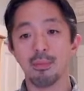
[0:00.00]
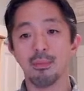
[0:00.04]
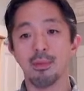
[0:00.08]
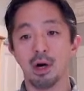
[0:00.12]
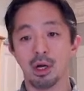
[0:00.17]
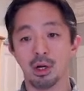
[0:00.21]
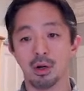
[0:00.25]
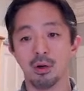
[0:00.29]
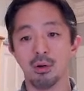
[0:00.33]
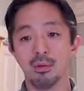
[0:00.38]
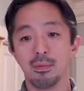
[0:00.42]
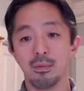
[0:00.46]

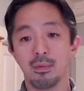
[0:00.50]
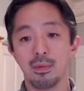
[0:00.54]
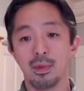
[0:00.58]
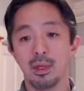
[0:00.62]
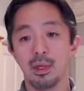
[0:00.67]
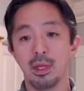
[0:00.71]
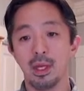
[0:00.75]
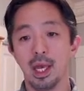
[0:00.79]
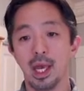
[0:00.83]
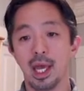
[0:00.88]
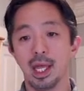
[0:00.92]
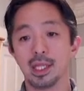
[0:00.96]
model,
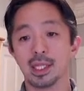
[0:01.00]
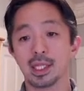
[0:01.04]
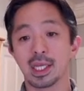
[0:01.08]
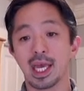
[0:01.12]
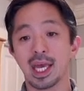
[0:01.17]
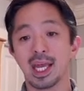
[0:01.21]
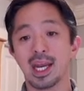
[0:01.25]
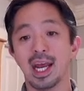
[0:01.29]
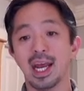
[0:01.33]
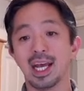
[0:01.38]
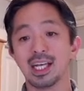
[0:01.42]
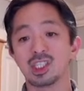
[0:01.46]
and get
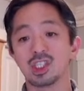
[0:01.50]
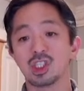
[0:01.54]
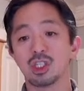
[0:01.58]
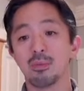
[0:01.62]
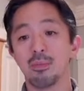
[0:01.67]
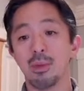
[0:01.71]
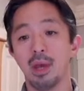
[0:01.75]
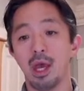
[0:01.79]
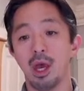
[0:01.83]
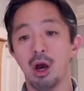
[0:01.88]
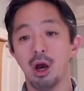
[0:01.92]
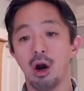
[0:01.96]
an
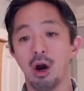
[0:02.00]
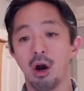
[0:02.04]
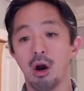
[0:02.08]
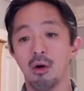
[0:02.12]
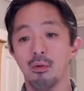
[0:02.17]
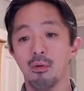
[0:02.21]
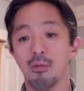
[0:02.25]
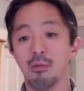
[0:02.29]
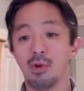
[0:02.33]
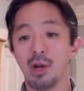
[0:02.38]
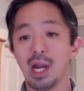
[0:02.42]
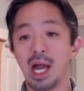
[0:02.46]
estimate
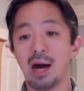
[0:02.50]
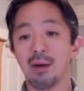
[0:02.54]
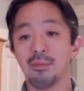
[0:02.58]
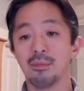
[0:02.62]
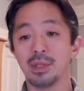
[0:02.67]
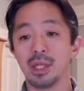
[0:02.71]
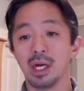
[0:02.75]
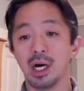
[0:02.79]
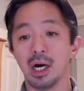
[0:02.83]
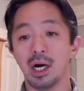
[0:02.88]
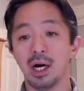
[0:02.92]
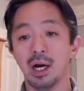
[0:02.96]
of
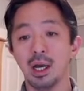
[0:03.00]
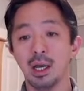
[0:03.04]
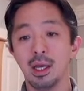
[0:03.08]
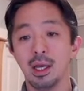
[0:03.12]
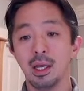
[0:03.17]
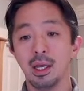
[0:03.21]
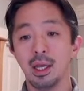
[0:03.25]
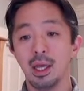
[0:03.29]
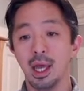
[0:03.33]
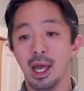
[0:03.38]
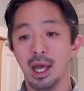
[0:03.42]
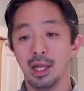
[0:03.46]
lambda
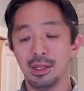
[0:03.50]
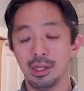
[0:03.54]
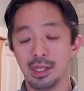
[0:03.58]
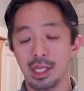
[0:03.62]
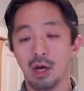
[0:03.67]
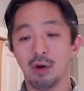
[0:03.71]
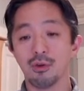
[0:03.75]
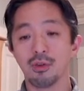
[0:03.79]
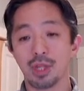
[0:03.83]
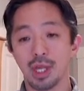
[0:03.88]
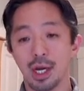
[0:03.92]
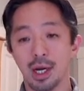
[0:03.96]
and
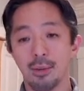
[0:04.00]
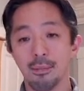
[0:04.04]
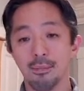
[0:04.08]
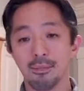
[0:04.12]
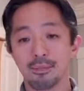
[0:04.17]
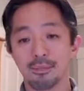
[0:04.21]
delta.